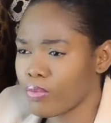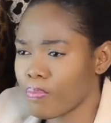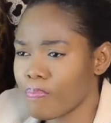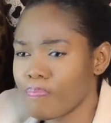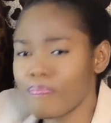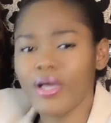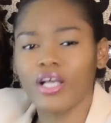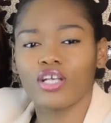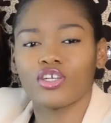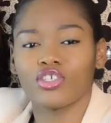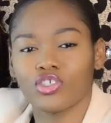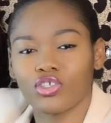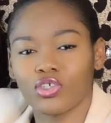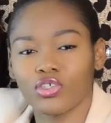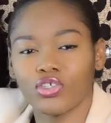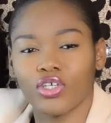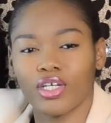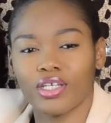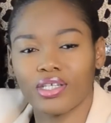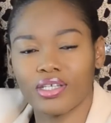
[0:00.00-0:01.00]
Make
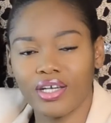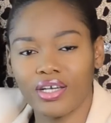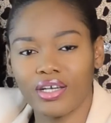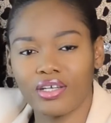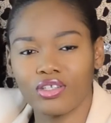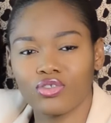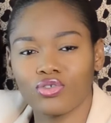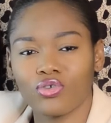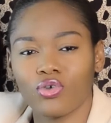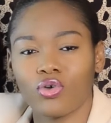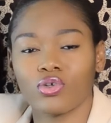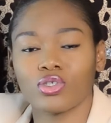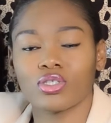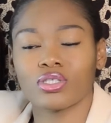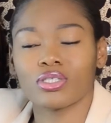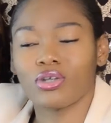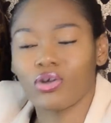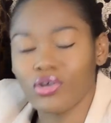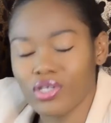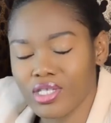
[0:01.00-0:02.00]
sure you are there to
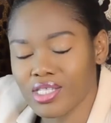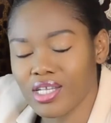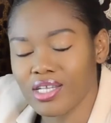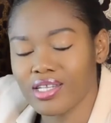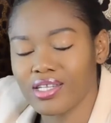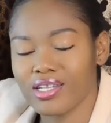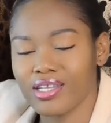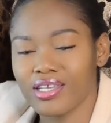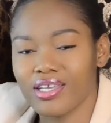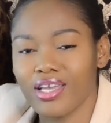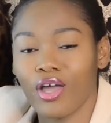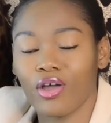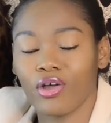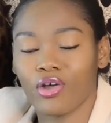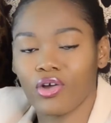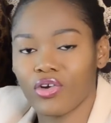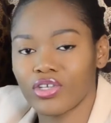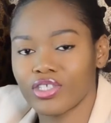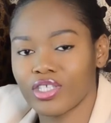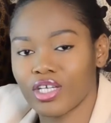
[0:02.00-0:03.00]
us constantly
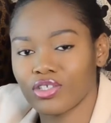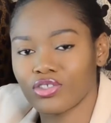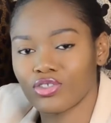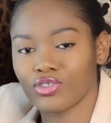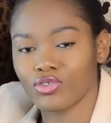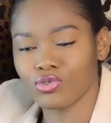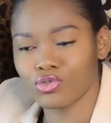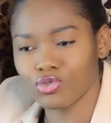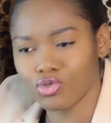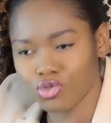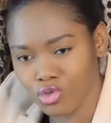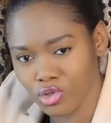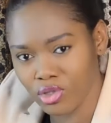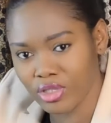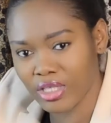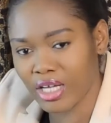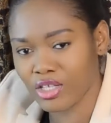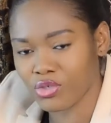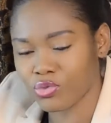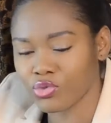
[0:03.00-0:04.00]
encourage her to
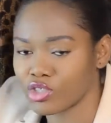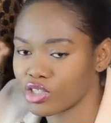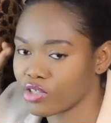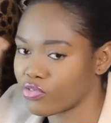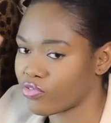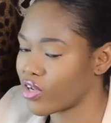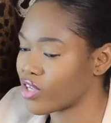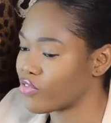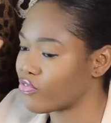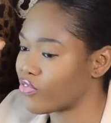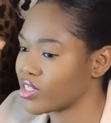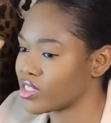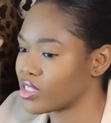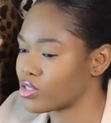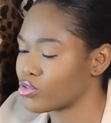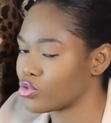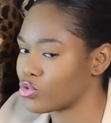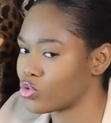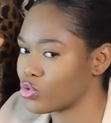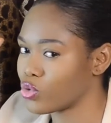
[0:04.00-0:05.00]
do that which you've advised
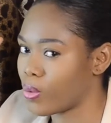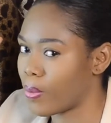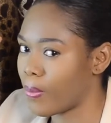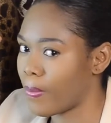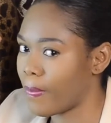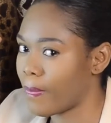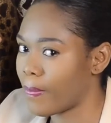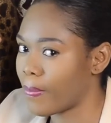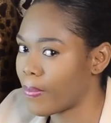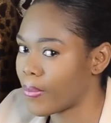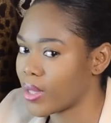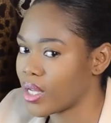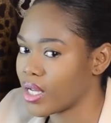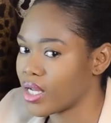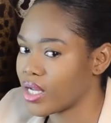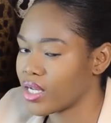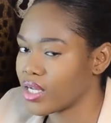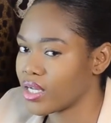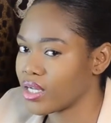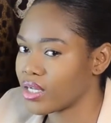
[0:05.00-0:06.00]
her to do
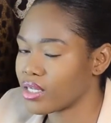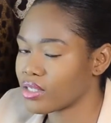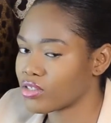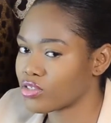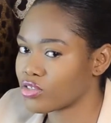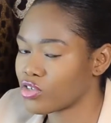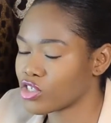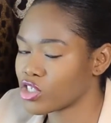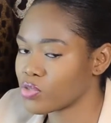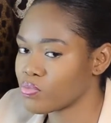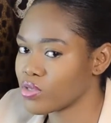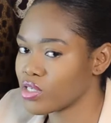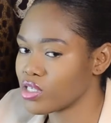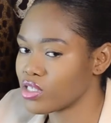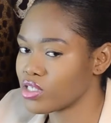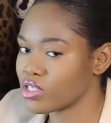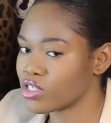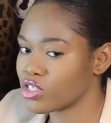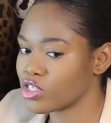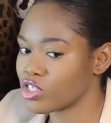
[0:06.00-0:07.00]
trust
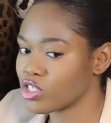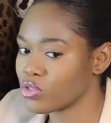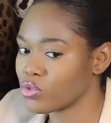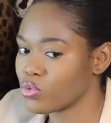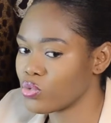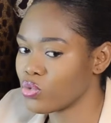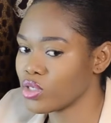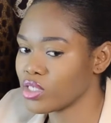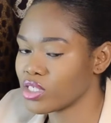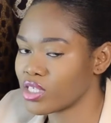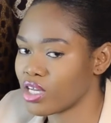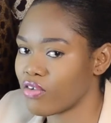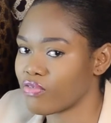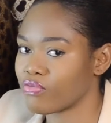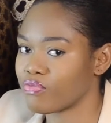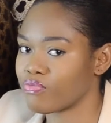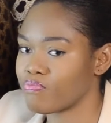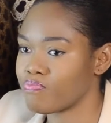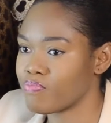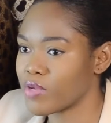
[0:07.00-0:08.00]
me, she wouldn't
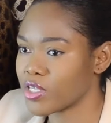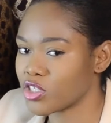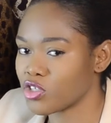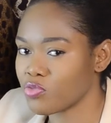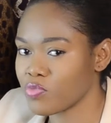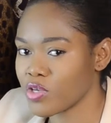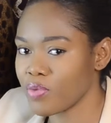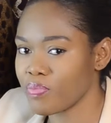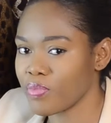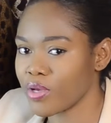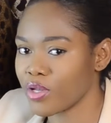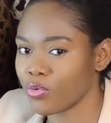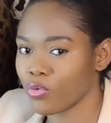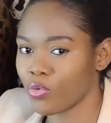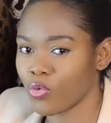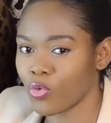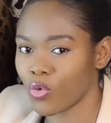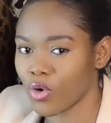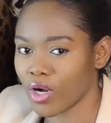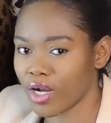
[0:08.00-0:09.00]
have met so many men
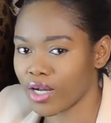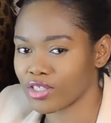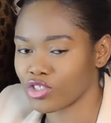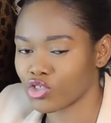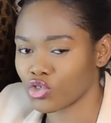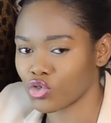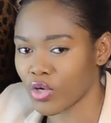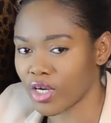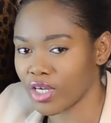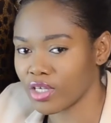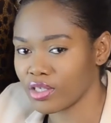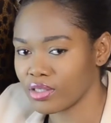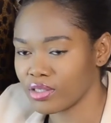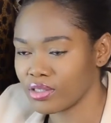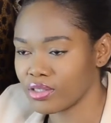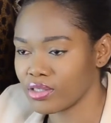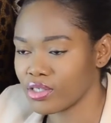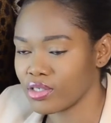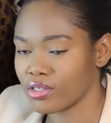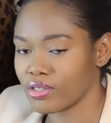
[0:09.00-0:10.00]
who are
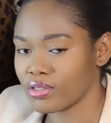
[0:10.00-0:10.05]
trying